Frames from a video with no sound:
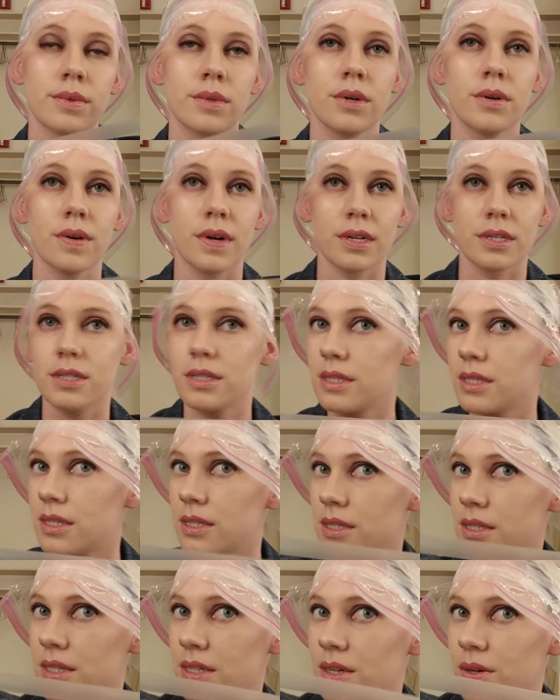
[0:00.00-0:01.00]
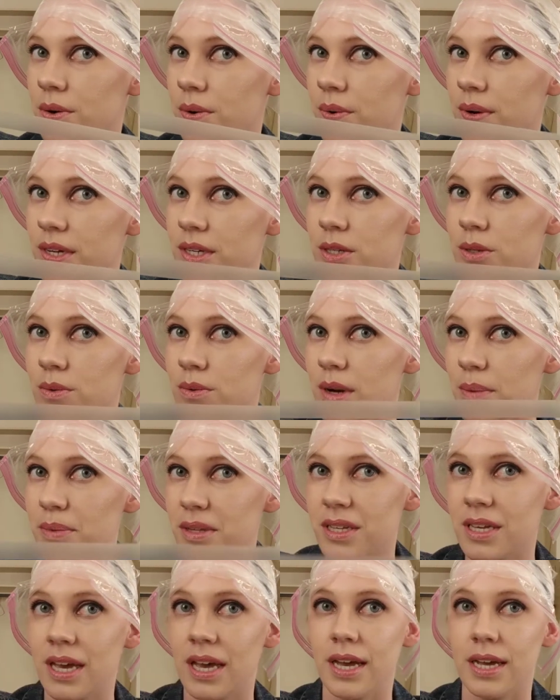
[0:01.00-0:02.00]
or else this isn't going to
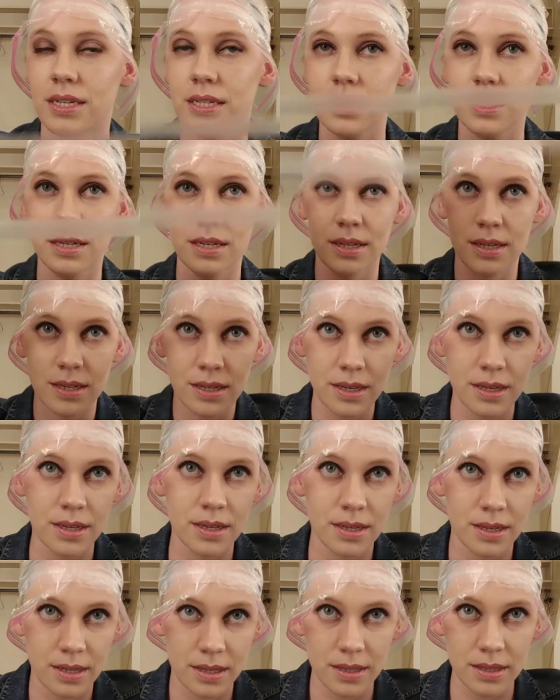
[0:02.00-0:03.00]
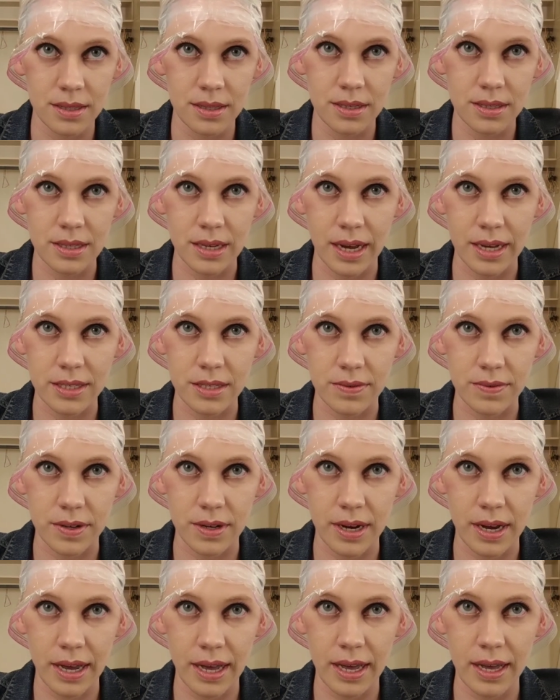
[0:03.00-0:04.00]
replicate the size of
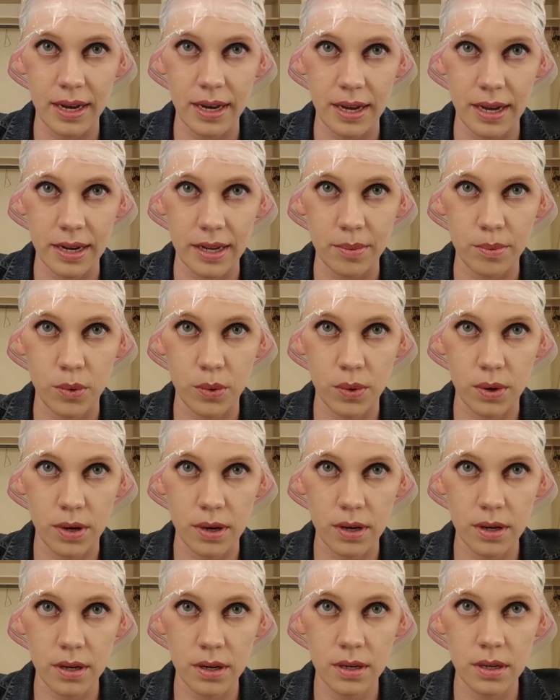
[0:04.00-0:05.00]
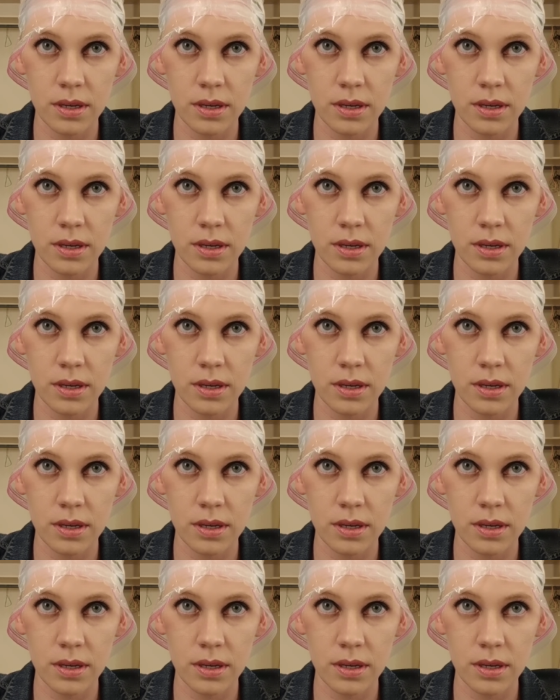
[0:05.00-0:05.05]
your head anymore.